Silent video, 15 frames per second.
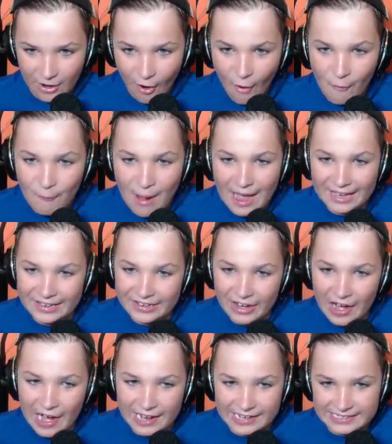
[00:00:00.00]
than us. My
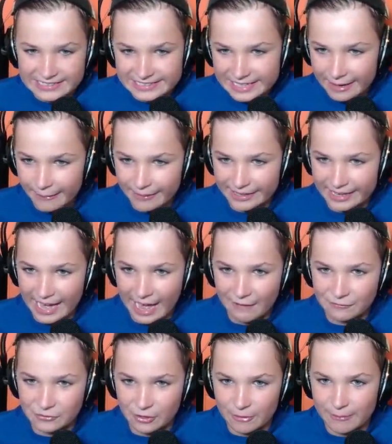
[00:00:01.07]
god, he's coming
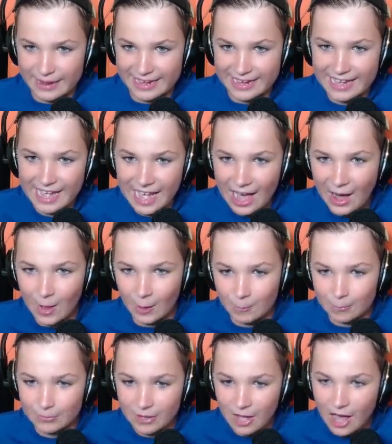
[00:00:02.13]
after me.
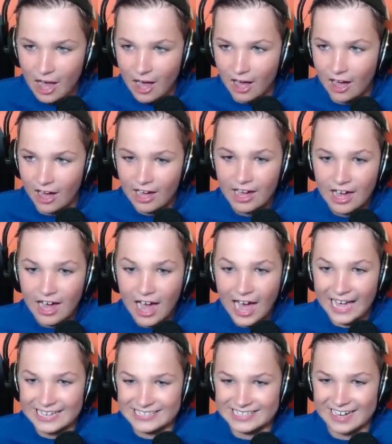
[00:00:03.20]
Help. No.
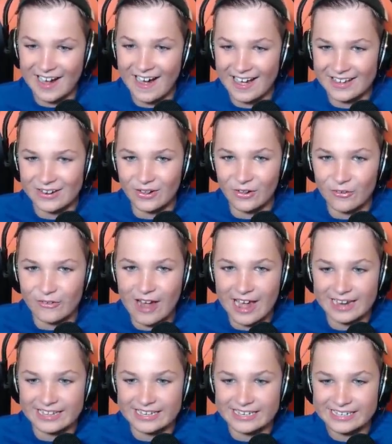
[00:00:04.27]
I died
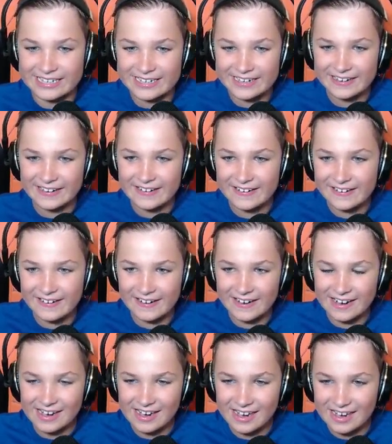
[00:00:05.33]
already. He
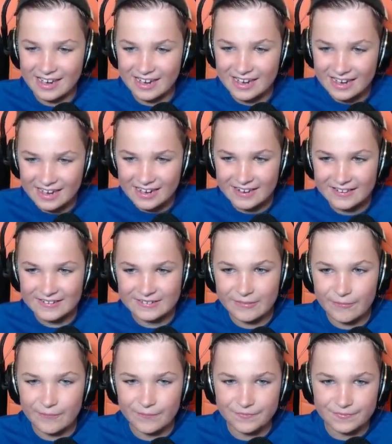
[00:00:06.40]
just one punched
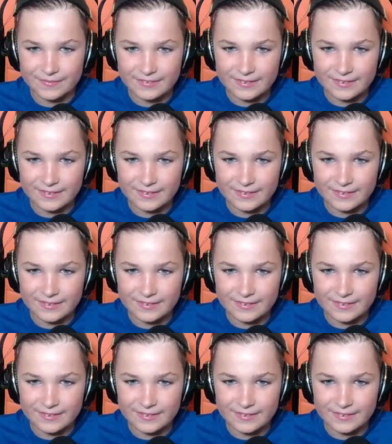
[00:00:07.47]
you.